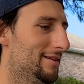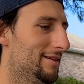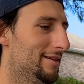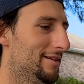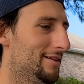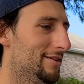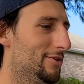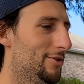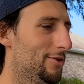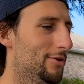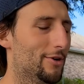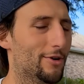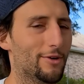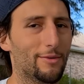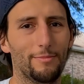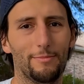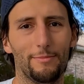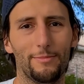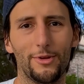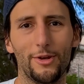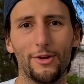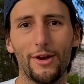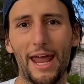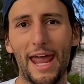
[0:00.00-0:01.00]
your
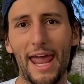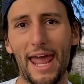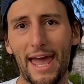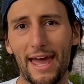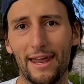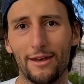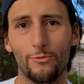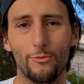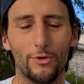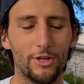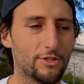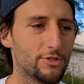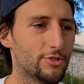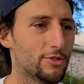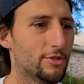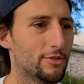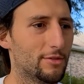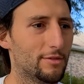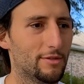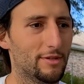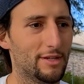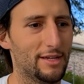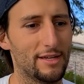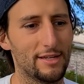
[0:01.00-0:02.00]
hand, which
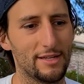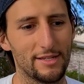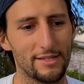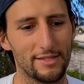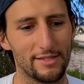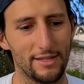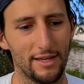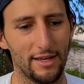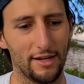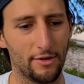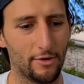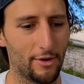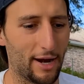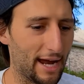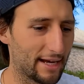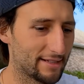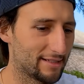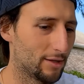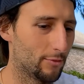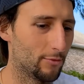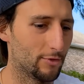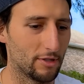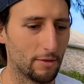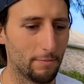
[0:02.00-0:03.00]
is
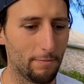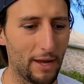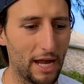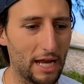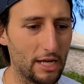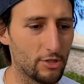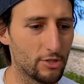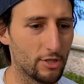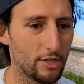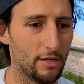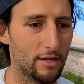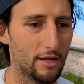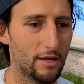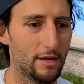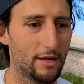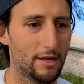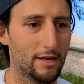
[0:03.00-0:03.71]
interacting with the patient,